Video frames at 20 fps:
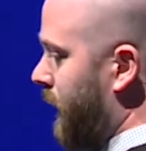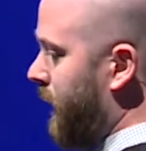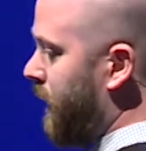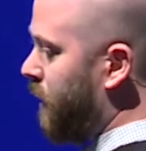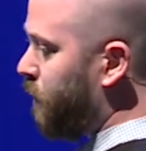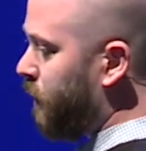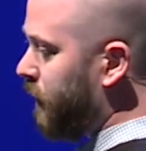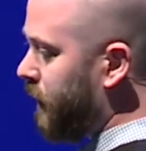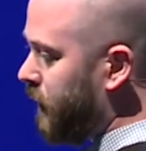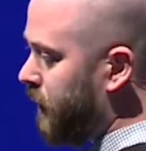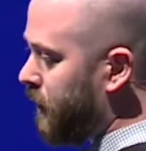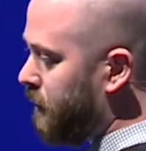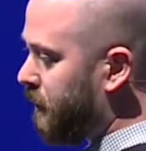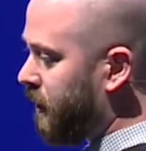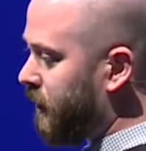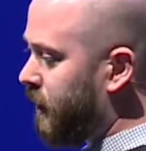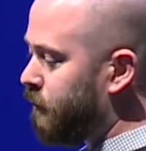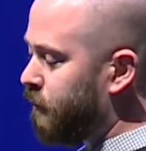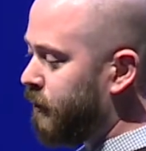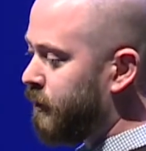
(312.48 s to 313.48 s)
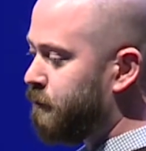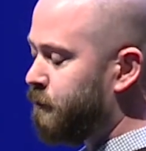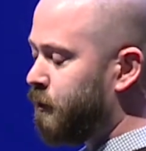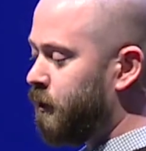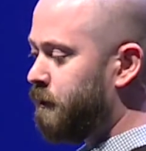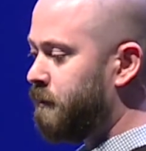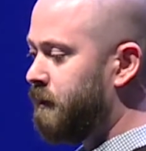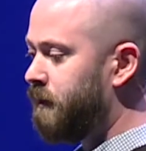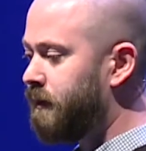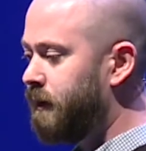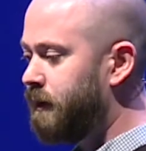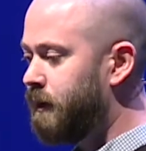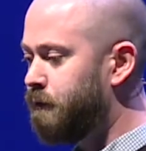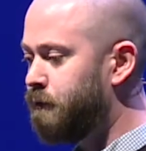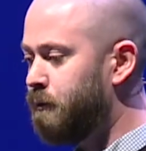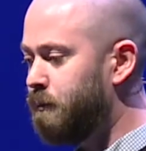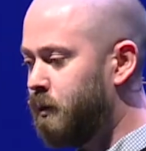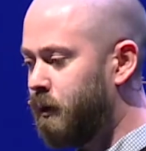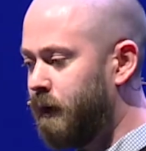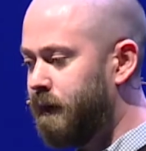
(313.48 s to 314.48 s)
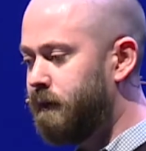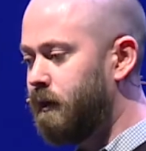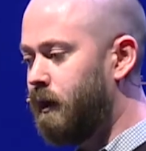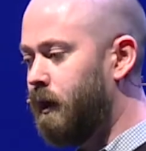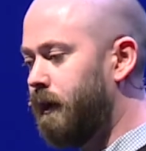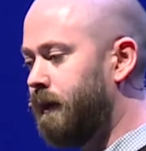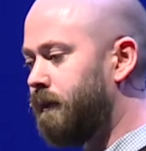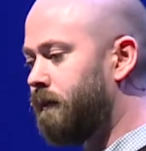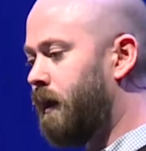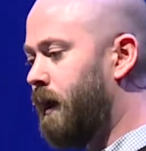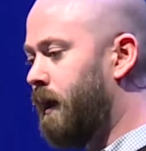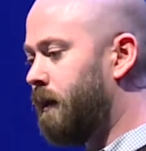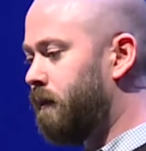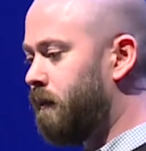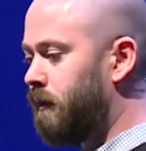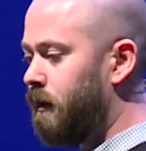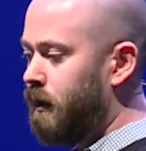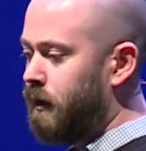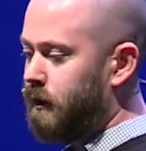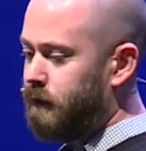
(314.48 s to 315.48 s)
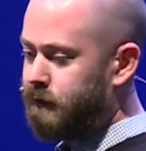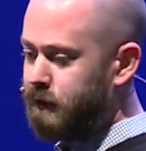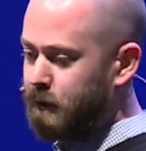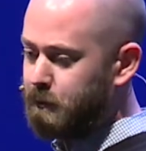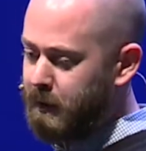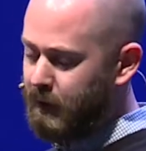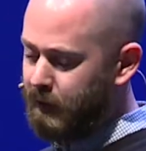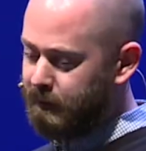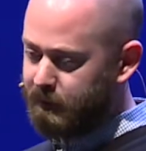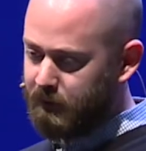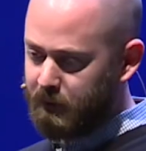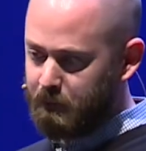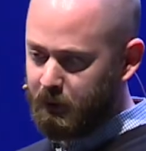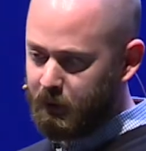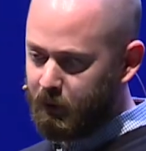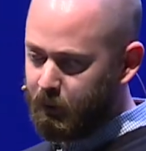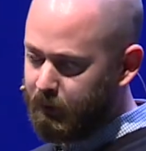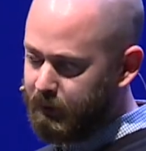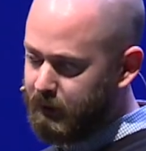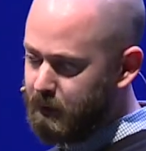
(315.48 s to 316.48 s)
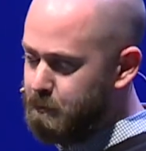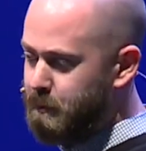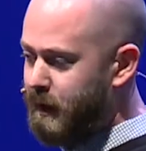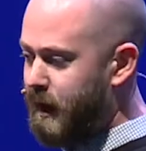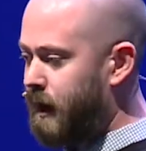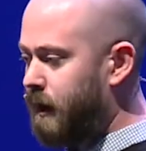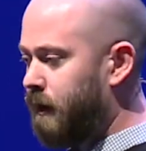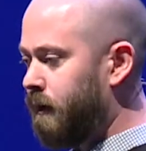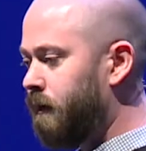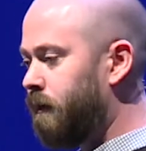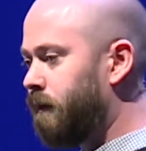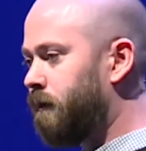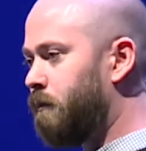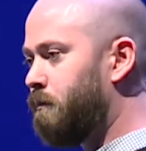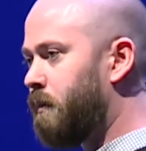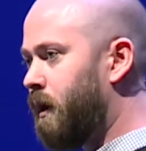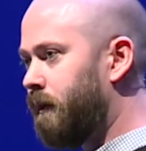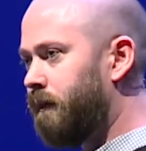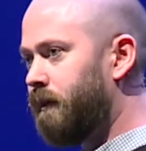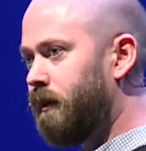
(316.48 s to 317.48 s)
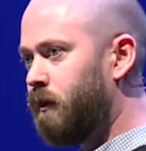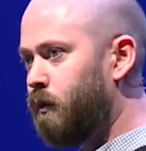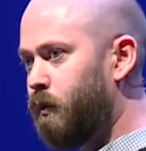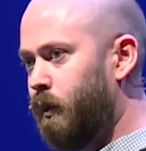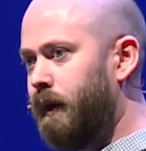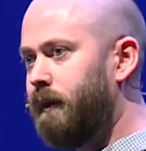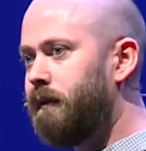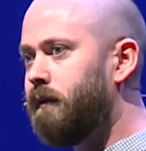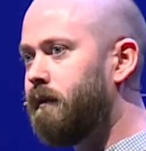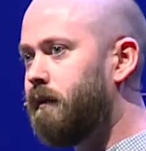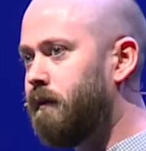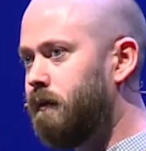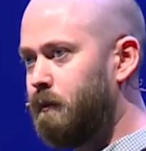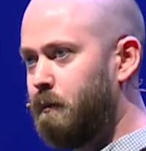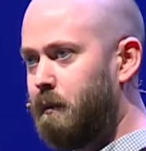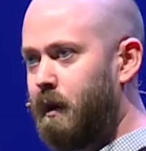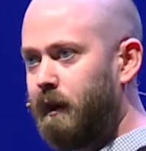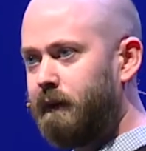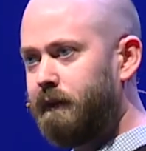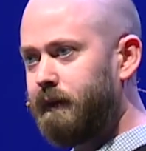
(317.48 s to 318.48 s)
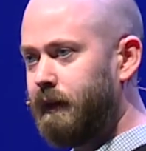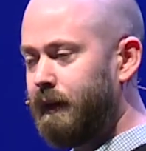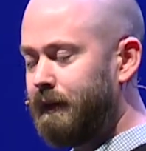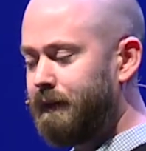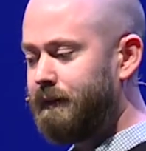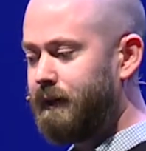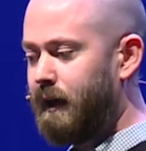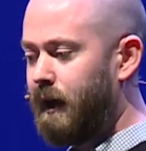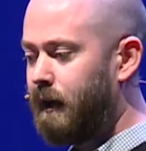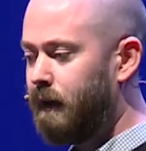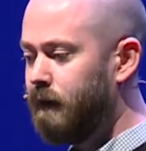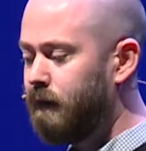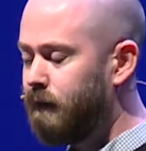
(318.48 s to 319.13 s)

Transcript: how we apply reinforcements at different points along its length, some parts of the balloon can bend, some parts can twist, some parts can extend,